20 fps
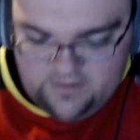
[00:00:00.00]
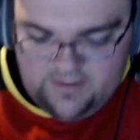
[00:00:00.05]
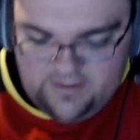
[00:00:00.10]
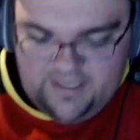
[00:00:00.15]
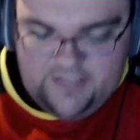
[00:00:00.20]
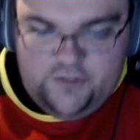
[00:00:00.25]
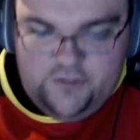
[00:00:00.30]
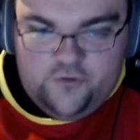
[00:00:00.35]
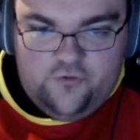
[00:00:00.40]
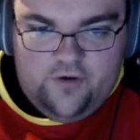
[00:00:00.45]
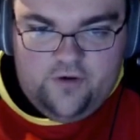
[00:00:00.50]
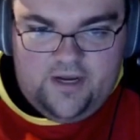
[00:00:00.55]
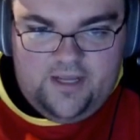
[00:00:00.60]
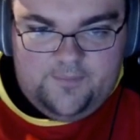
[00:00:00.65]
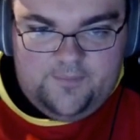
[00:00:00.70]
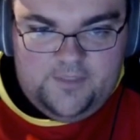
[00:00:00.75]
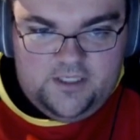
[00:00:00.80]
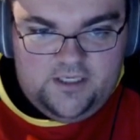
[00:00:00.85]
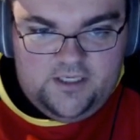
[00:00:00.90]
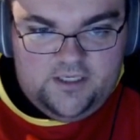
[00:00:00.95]
and you
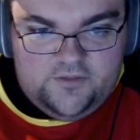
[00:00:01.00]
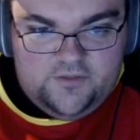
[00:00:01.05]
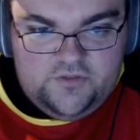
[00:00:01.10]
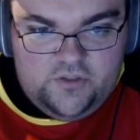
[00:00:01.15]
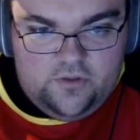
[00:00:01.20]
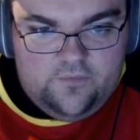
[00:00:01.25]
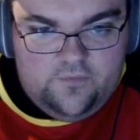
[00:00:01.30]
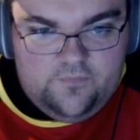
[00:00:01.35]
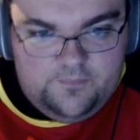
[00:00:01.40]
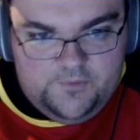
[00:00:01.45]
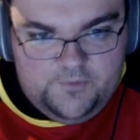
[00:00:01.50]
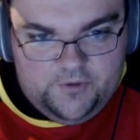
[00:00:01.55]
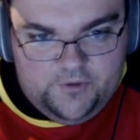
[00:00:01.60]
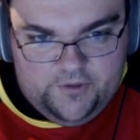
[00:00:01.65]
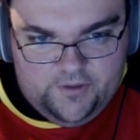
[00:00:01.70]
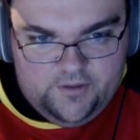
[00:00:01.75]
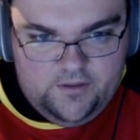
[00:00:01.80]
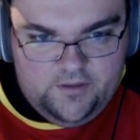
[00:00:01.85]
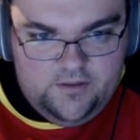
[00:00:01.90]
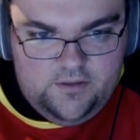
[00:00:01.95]
grab a Towa from
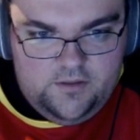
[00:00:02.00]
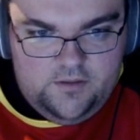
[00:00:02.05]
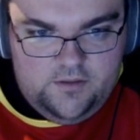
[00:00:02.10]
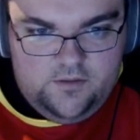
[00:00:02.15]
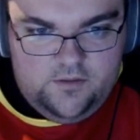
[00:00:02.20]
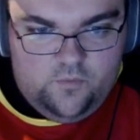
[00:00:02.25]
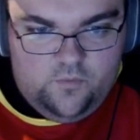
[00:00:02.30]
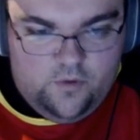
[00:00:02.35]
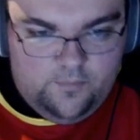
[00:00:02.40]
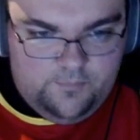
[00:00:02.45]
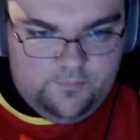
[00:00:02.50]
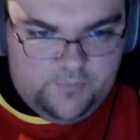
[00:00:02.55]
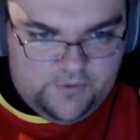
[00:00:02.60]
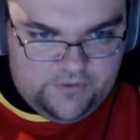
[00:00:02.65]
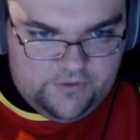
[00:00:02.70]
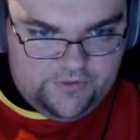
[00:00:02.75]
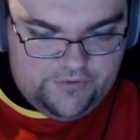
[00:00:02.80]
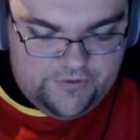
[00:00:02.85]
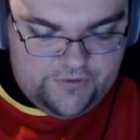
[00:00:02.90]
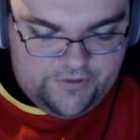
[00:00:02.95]
your warp, put
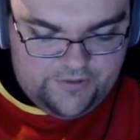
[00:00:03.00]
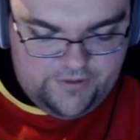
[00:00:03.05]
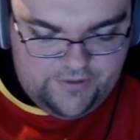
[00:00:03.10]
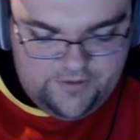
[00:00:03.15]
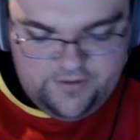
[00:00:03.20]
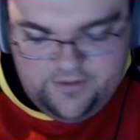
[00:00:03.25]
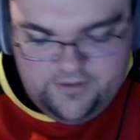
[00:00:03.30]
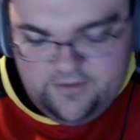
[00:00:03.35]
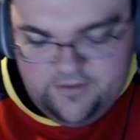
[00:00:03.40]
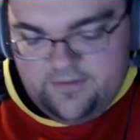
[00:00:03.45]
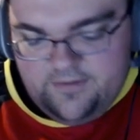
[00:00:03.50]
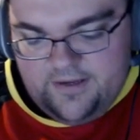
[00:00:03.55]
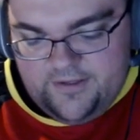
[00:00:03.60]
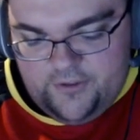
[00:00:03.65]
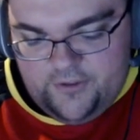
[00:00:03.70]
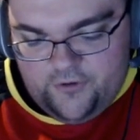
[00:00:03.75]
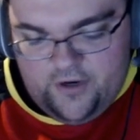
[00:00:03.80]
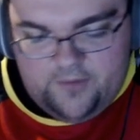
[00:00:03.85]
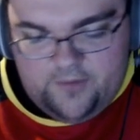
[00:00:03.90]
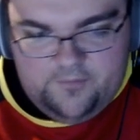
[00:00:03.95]
it under, and you
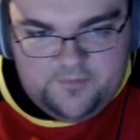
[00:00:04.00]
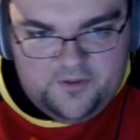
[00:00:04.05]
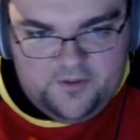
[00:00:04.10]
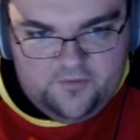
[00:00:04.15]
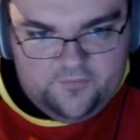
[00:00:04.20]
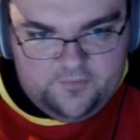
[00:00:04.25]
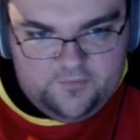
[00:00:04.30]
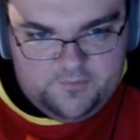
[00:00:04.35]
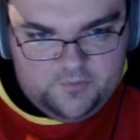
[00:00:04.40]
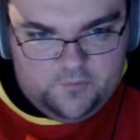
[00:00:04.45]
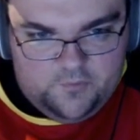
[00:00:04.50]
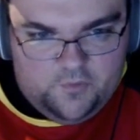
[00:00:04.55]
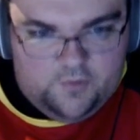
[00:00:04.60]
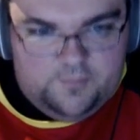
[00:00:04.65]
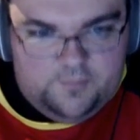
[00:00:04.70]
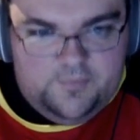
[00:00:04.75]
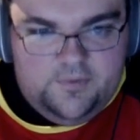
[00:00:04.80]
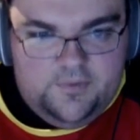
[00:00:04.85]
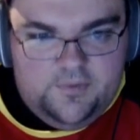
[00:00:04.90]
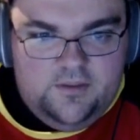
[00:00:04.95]
grab a mirror from your
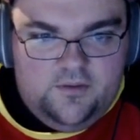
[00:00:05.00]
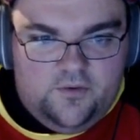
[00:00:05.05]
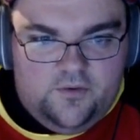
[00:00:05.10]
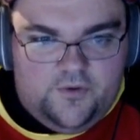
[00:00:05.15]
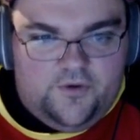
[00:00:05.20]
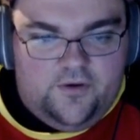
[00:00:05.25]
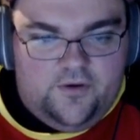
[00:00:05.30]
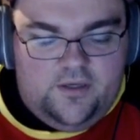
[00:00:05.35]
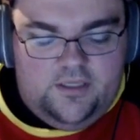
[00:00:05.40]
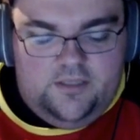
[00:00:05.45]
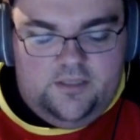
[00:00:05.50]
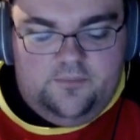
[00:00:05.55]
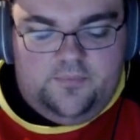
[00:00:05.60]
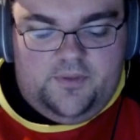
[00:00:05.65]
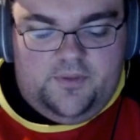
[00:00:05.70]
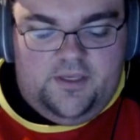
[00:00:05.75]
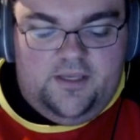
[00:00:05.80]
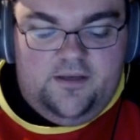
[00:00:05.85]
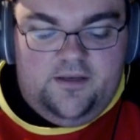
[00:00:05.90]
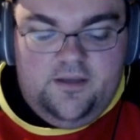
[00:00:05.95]
warp or your hand and
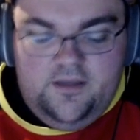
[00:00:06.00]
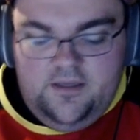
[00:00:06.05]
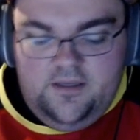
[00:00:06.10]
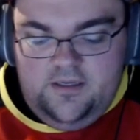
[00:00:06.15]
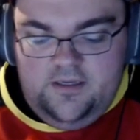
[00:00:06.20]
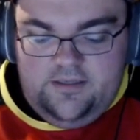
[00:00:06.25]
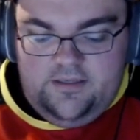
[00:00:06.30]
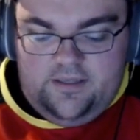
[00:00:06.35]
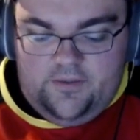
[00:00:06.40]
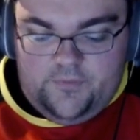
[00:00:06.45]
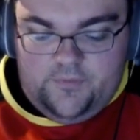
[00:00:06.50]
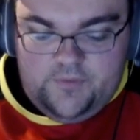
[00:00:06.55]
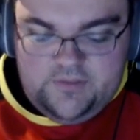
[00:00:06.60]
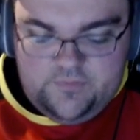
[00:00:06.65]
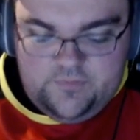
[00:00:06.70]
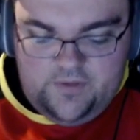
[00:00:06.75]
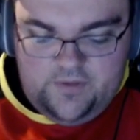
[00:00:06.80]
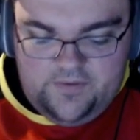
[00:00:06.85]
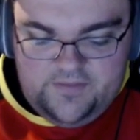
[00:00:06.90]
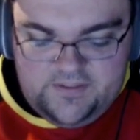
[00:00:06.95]
play it. Now, the reason
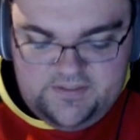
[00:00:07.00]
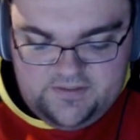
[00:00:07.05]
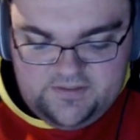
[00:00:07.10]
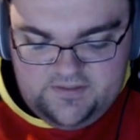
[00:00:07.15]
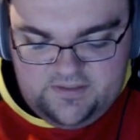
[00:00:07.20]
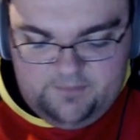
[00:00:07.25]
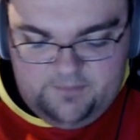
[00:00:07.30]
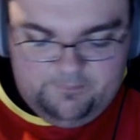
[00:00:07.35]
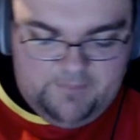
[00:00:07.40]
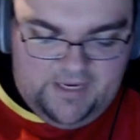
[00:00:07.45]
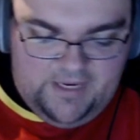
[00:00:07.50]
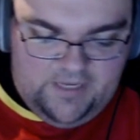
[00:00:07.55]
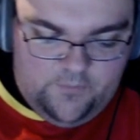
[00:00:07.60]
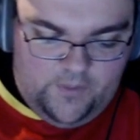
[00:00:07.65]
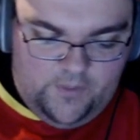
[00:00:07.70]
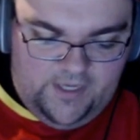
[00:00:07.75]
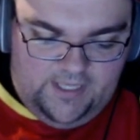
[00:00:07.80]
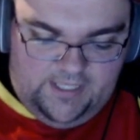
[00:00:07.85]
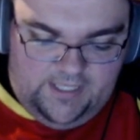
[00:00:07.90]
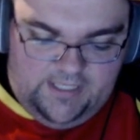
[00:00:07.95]
why this isn't the main
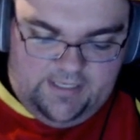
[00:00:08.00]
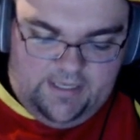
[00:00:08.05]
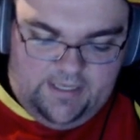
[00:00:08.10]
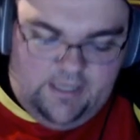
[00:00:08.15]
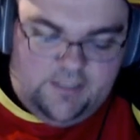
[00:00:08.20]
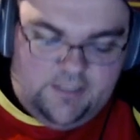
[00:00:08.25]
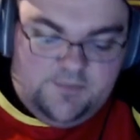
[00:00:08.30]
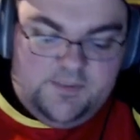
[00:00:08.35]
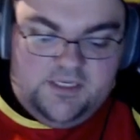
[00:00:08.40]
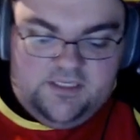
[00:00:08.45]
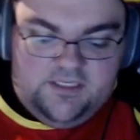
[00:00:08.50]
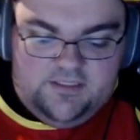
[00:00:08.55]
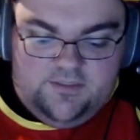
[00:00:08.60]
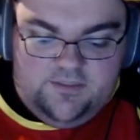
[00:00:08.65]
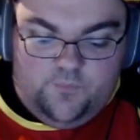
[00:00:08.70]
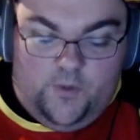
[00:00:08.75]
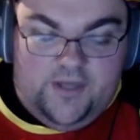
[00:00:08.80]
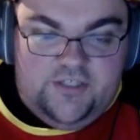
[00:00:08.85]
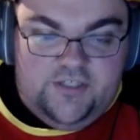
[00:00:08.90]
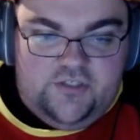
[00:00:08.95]
way to get it out is because it
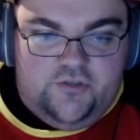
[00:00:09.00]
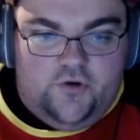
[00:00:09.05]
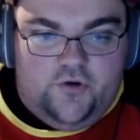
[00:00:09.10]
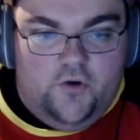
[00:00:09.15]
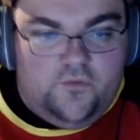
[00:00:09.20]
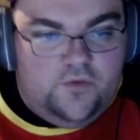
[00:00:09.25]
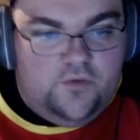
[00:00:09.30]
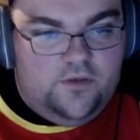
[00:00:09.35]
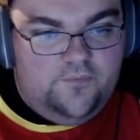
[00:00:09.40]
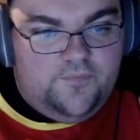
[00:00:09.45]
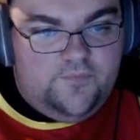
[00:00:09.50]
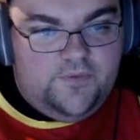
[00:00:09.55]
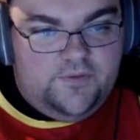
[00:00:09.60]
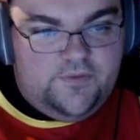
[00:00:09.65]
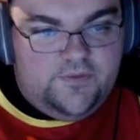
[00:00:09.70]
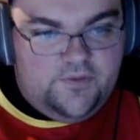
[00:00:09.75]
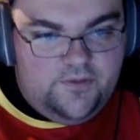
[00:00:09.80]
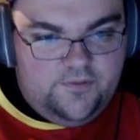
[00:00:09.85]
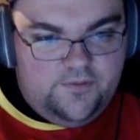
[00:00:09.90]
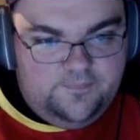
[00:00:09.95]
wastes your overwhelm for the
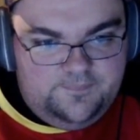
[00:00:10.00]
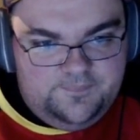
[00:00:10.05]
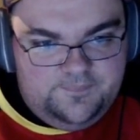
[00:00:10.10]
turn.